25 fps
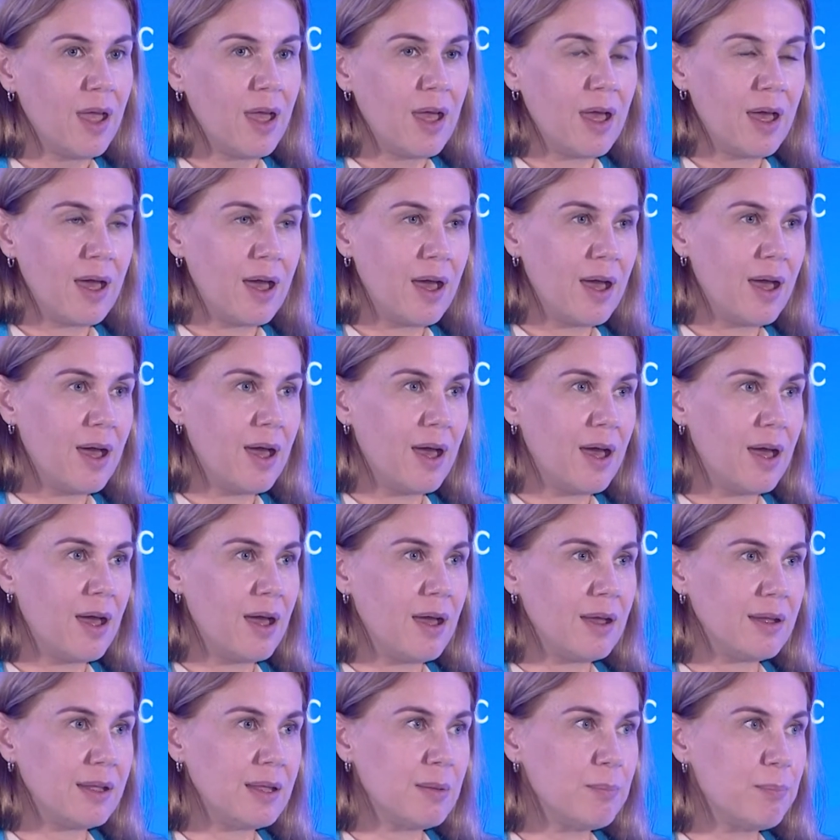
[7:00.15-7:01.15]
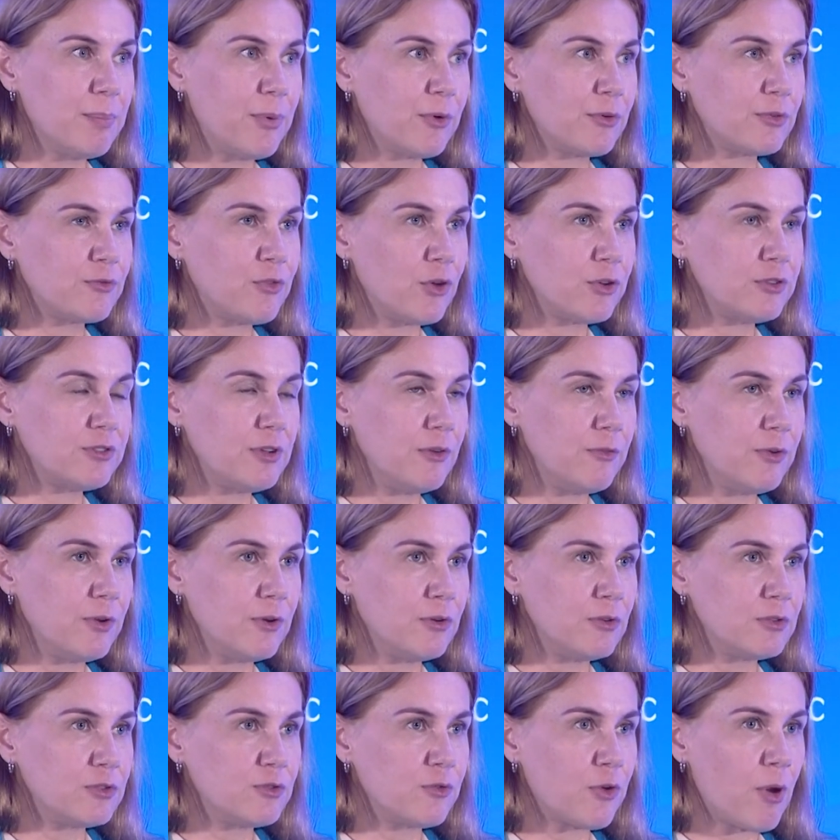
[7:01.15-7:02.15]
fossil
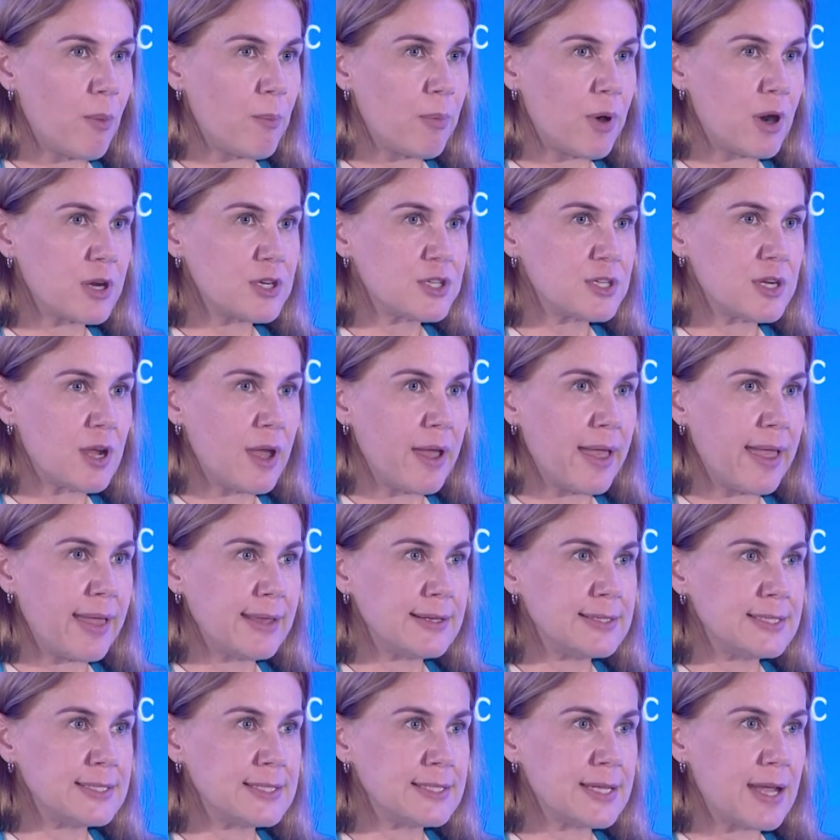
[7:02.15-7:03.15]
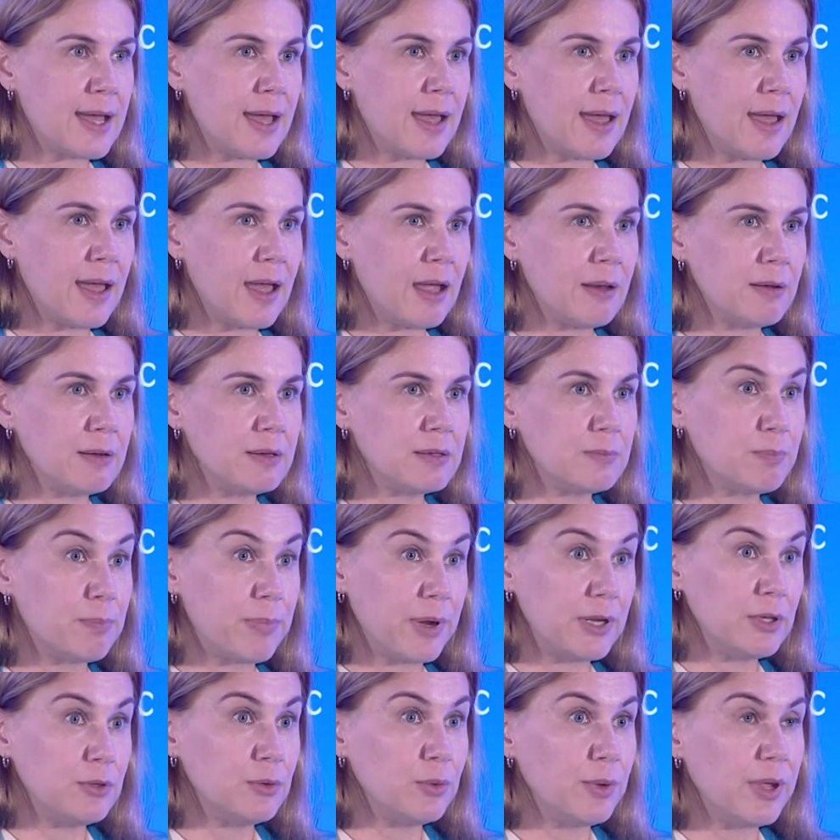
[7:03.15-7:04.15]
fuels from Russia, and
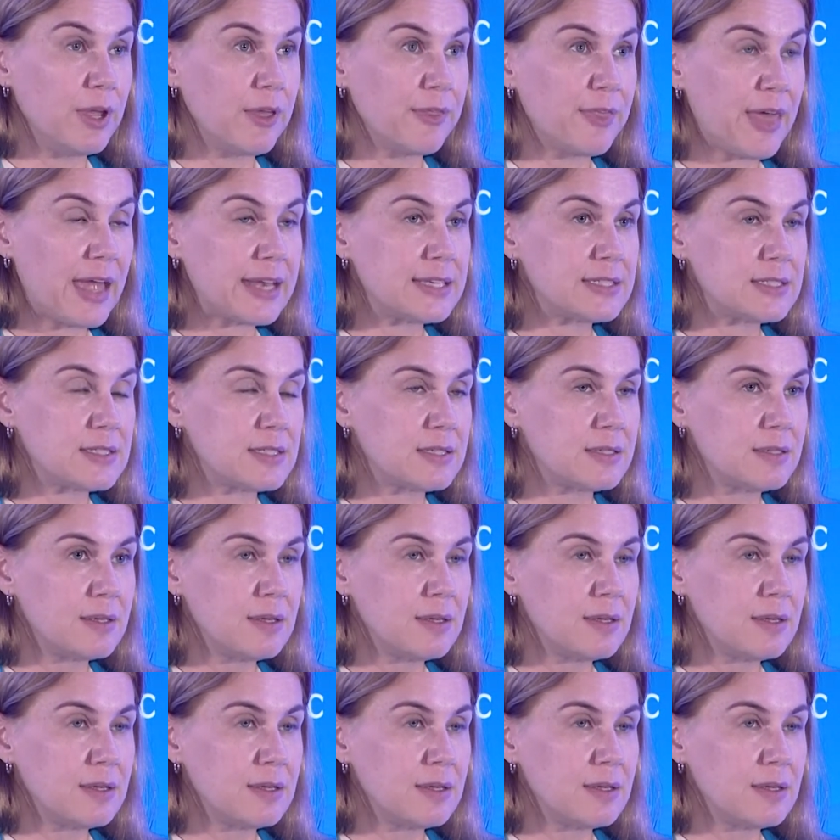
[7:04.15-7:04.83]
by doing that